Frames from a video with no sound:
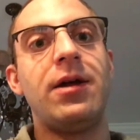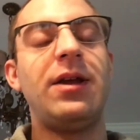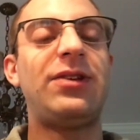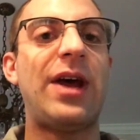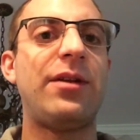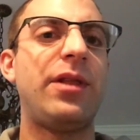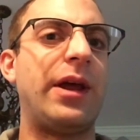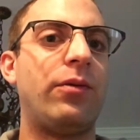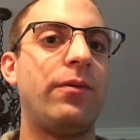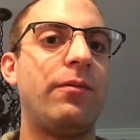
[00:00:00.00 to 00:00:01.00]
he's had,
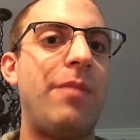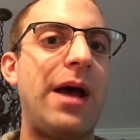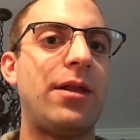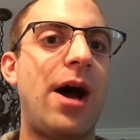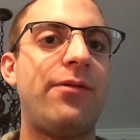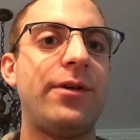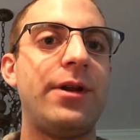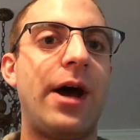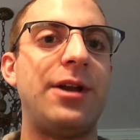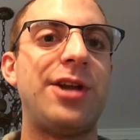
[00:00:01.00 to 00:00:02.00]
like, Matt
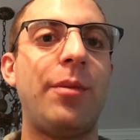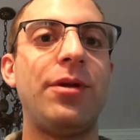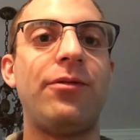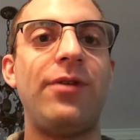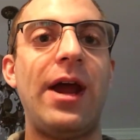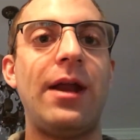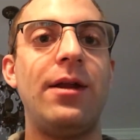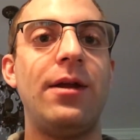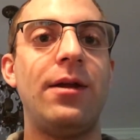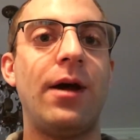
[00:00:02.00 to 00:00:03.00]
Laughlin on W the
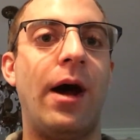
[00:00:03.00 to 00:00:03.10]
Fan